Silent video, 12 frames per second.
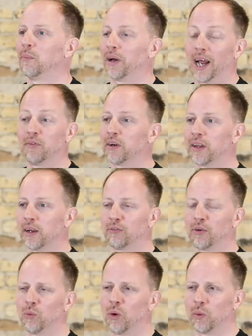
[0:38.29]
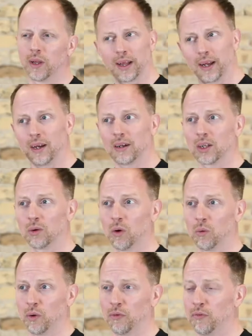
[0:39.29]
But everything from what we think to
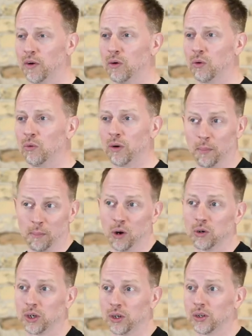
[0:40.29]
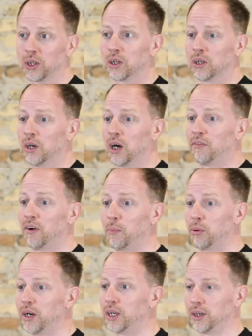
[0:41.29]
what we feel, emotions, are
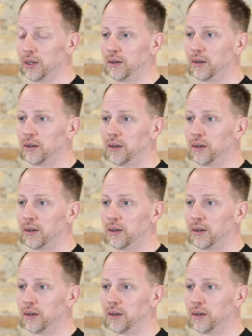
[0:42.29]
vibration.